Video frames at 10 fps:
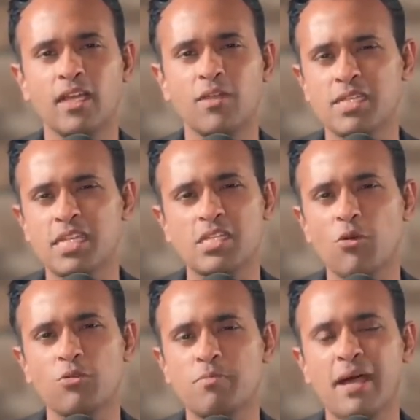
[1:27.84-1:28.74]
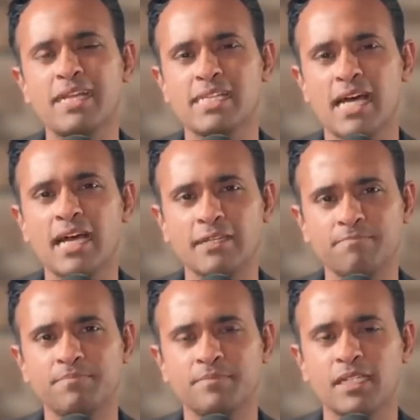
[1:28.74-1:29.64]
It was as though it was by design.
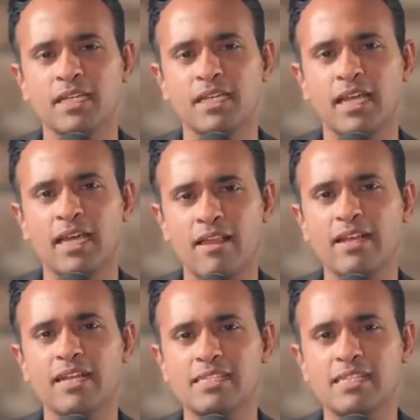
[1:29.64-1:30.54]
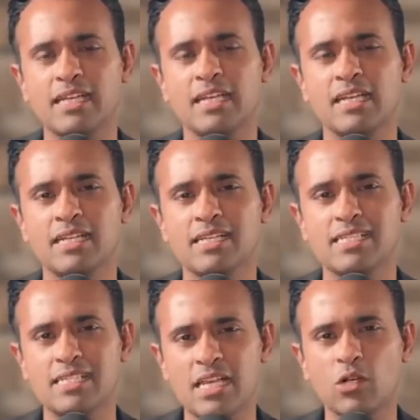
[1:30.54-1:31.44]
And I think it's the
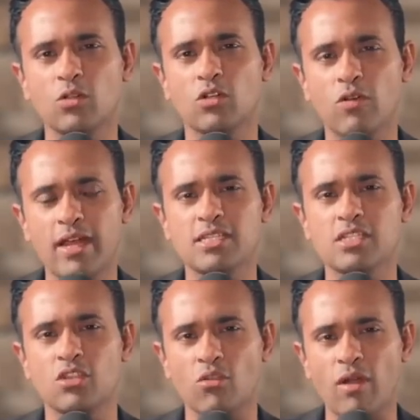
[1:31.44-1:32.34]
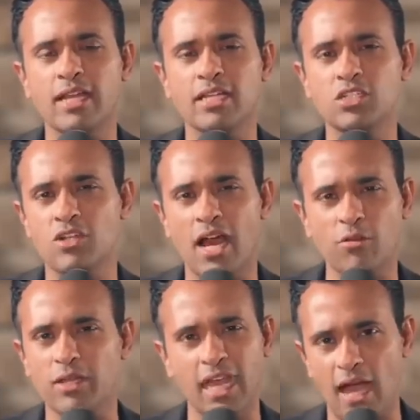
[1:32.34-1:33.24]
single greatest threat to not
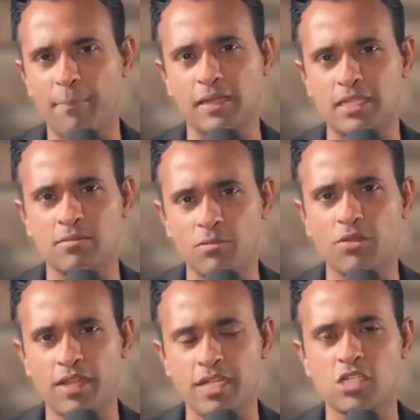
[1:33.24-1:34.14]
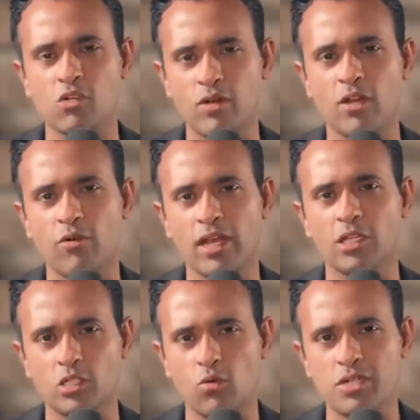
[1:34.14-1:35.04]
only capitalism, though that does create a
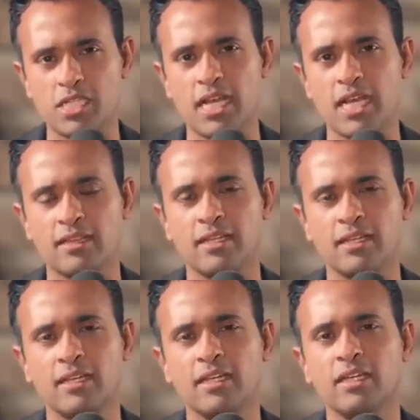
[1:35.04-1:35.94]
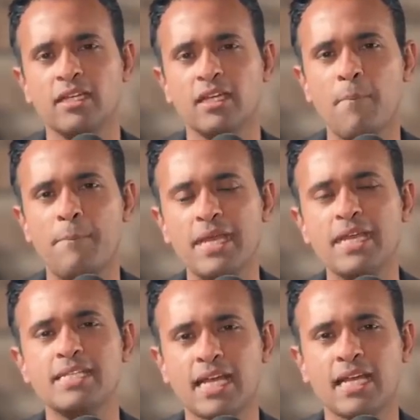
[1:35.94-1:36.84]
regulatory state that
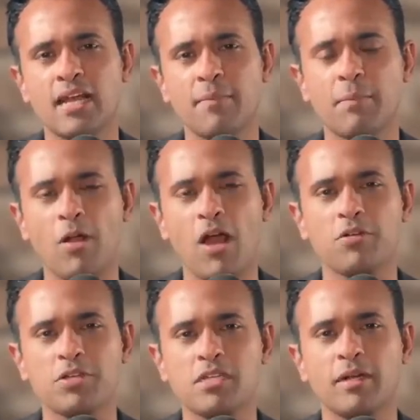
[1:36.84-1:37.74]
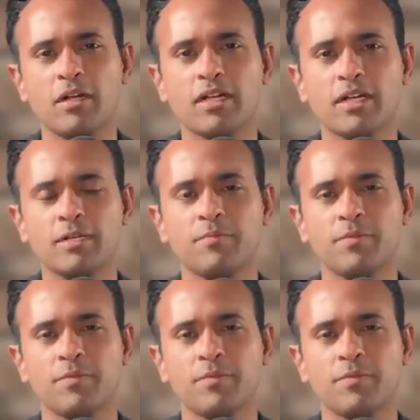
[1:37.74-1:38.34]
impedes economic progress in America.